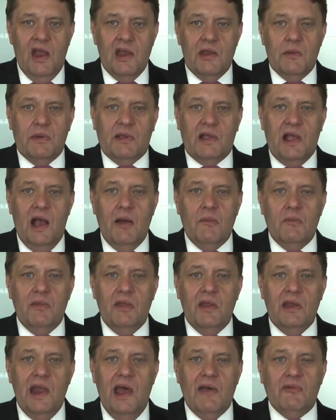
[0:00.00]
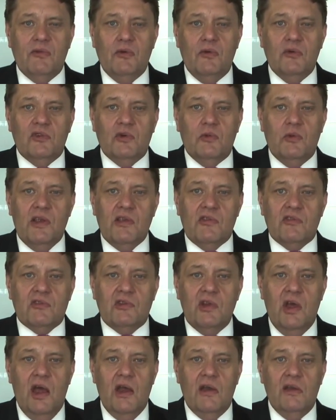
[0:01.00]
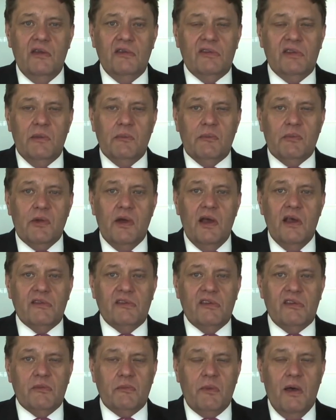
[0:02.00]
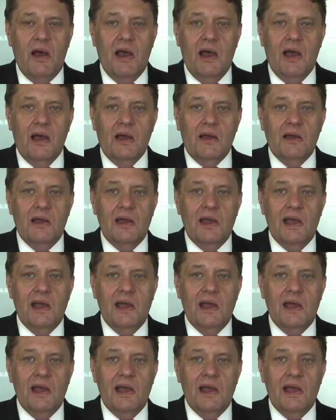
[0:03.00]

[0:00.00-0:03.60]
to become the level to which learners and employers aspire.